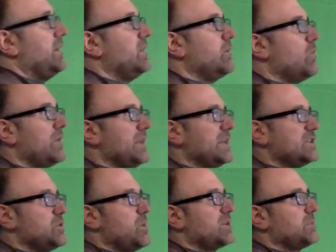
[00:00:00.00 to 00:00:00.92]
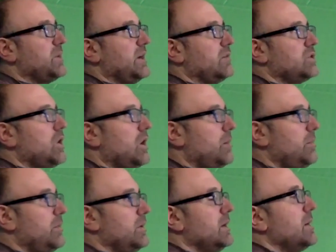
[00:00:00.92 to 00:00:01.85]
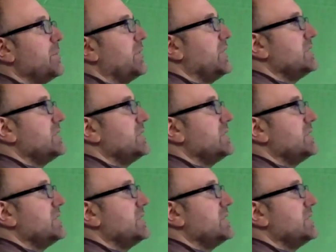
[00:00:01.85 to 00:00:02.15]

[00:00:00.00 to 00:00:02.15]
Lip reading: the one that you multiply on top. But at the